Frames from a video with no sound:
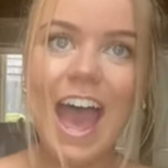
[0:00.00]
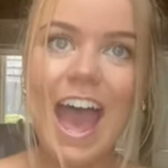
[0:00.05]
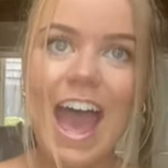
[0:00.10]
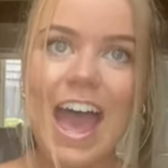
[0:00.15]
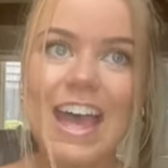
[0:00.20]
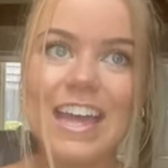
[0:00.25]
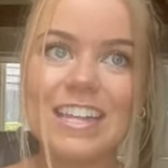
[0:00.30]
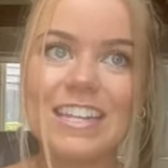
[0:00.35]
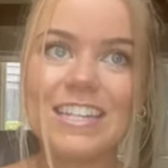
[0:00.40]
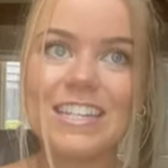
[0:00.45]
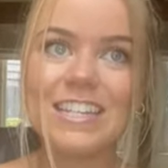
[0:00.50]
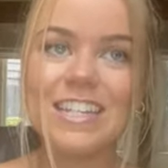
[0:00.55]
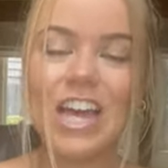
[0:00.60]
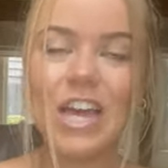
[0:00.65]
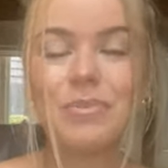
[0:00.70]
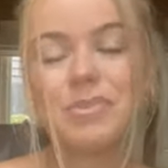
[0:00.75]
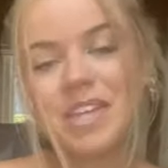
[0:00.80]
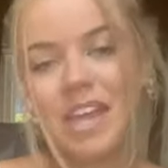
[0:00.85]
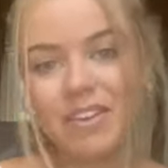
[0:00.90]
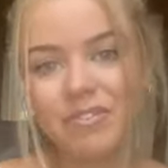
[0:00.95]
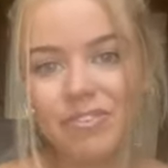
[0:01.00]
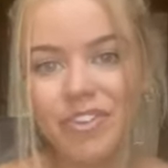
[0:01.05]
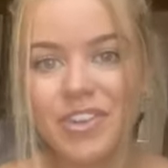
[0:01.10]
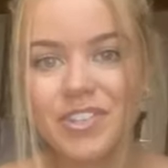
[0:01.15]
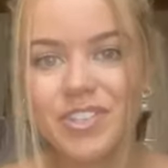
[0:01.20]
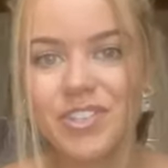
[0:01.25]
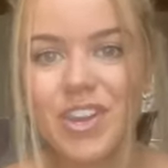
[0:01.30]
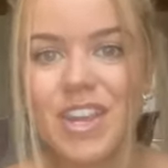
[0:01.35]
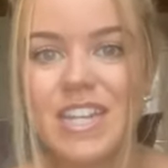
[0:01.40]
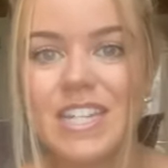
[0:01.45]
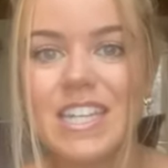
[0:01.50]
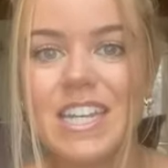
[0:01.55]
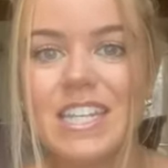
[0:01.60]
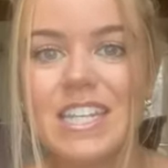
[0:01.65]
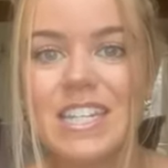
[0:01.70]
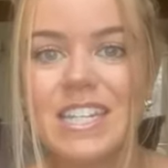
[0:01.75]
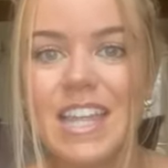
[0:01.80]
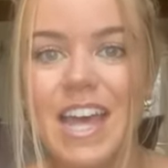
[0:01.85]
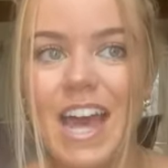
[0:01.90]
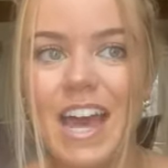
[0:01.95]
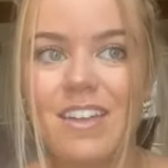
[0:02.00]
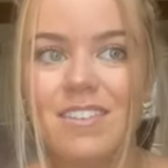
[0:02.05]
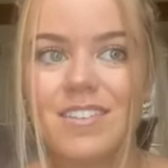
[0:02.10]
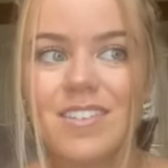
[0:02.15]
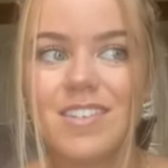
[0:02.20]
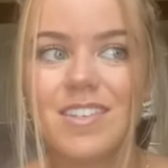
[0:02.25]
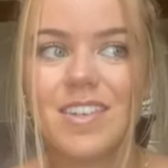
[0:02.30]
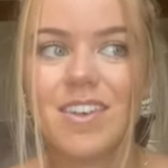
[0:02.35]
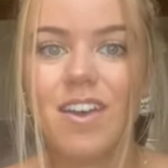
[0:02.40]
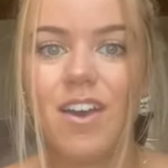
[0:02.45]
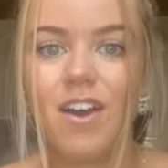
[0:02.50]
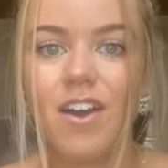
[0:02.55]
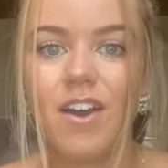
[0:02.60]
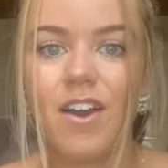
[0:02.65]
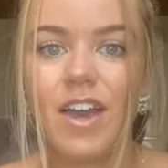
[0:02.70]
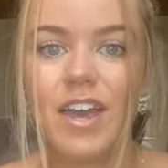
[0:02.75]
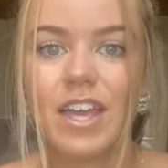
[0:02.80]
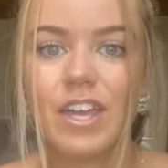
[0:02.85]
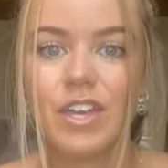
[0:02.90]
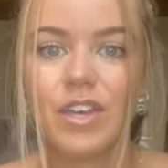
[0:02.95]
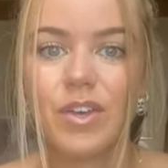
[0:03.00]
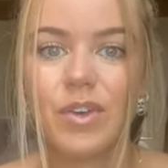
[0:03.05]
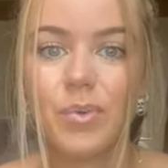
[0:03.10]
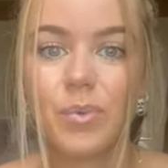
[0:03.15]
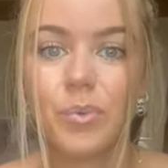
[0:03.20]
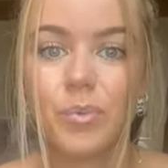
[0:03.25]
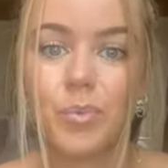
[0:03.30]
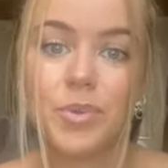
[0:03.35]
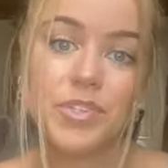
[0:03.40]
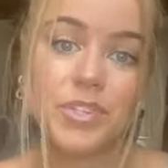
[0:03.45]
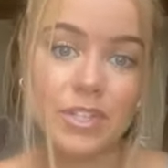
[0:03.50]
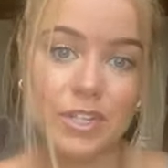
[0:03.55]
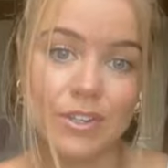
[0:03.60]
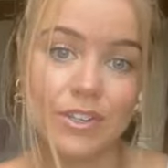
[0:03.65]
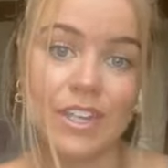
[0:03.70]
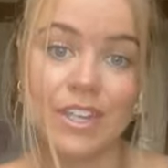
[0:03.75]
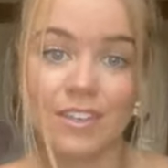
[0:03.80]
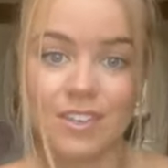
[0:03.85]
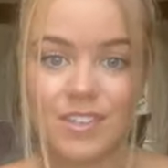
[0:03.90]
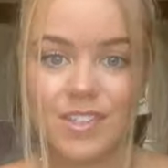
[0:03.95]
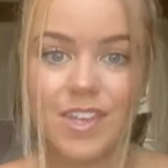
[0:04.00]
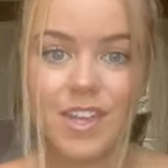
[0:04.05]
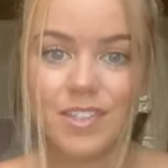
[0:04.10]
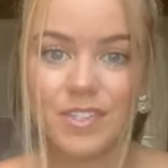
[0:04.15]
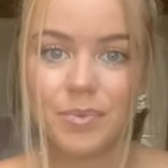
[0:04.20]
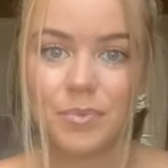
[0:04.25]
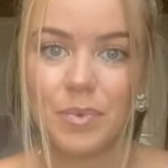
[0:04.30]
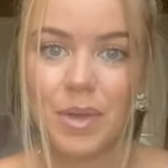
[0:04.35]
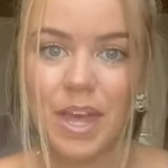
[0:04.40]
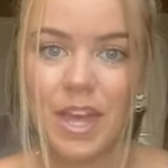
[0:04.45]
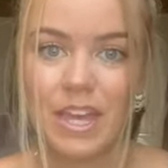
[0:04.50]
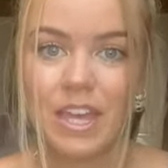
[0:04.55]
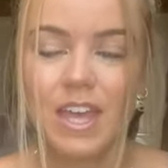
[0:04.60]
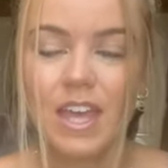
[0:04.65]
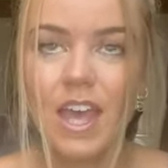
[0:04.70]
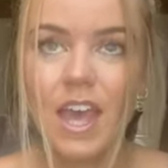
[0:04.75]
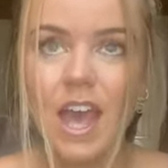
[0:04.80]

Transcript: And I was getting frustrated that I wasn't looking a certain way.